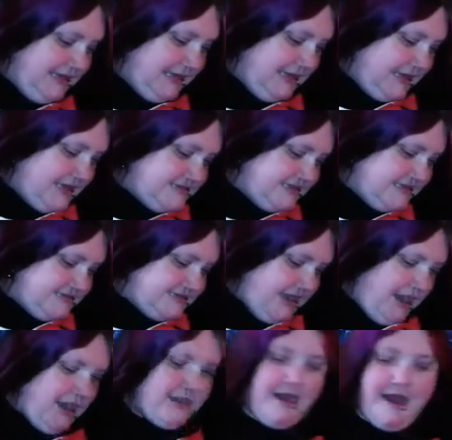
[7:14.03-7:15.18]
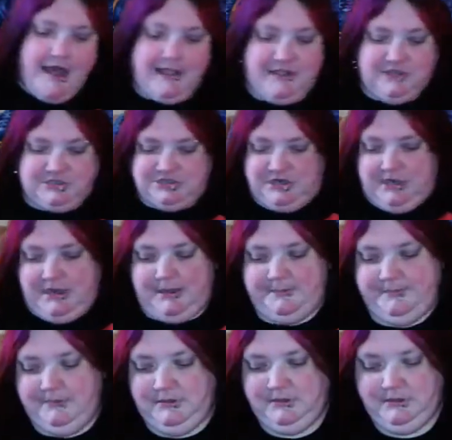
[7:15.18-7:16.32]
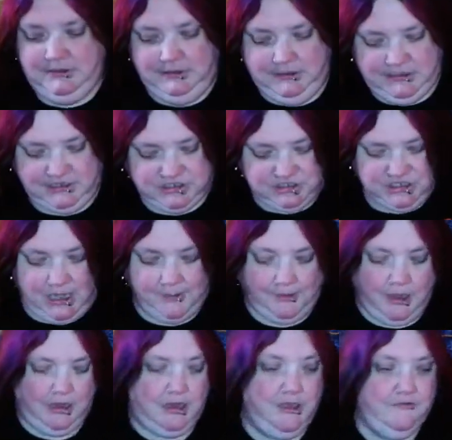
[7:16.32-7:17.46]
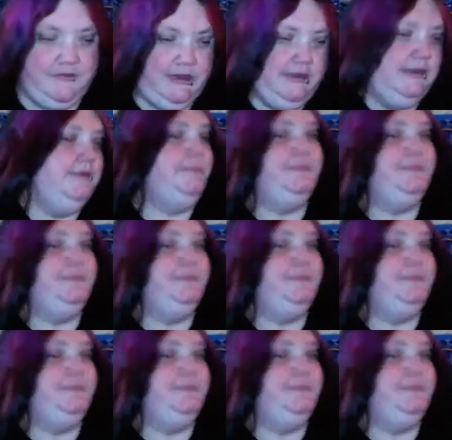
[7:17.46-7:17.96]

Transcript: Kisses. All right. Good job. Get your slobber all over it.